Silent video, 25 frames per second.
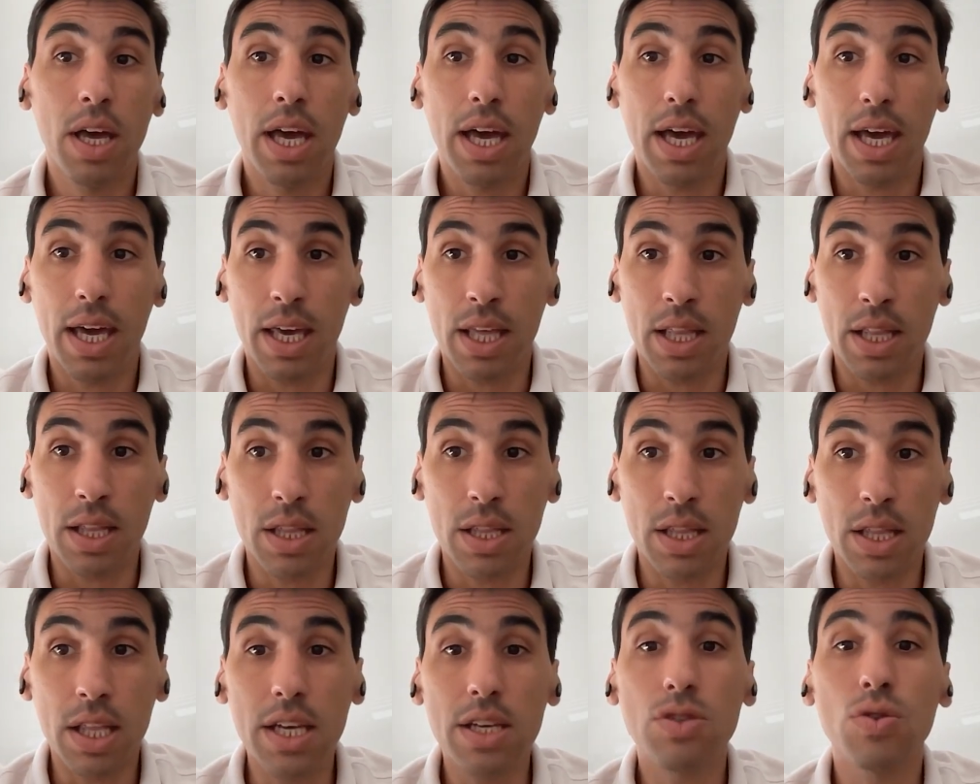
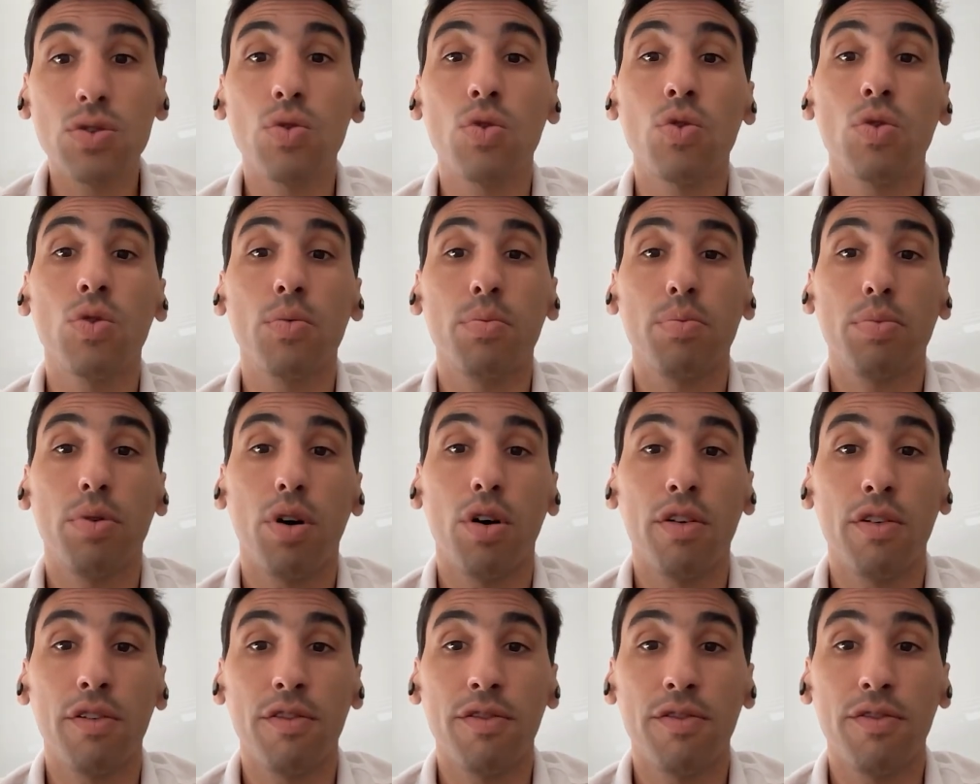in this group
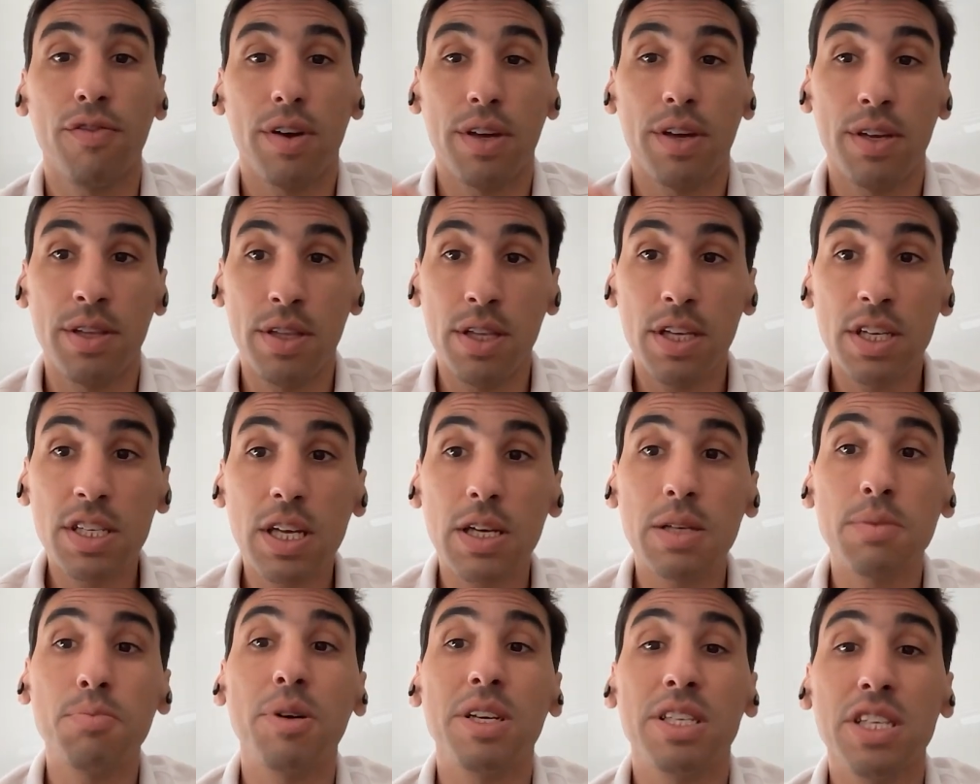of in this
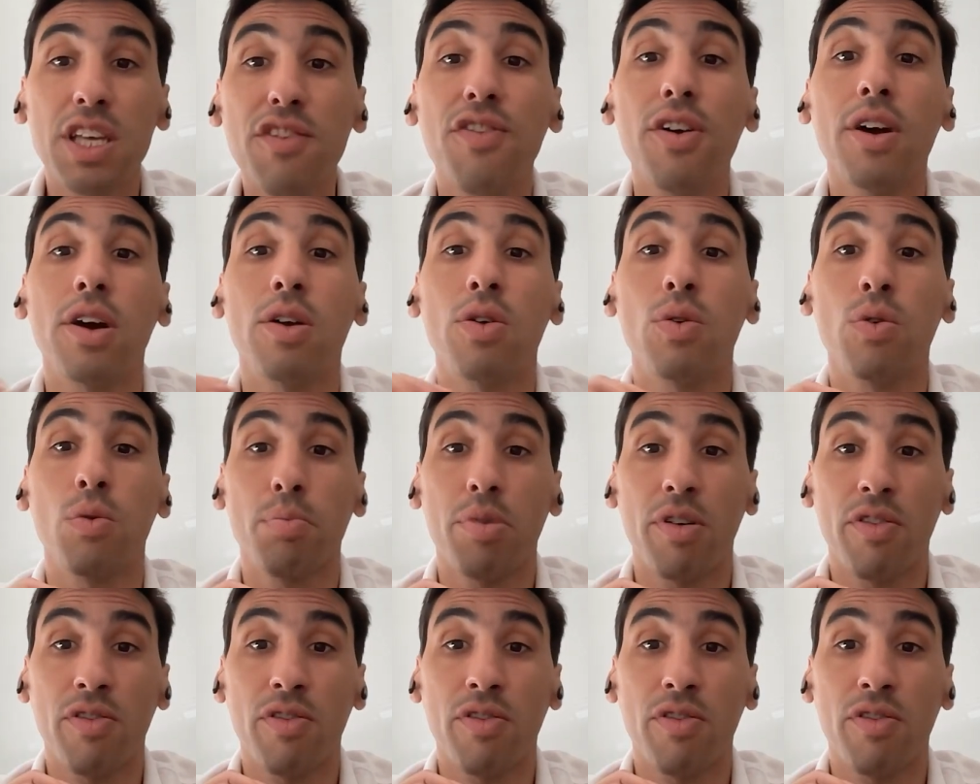specific group of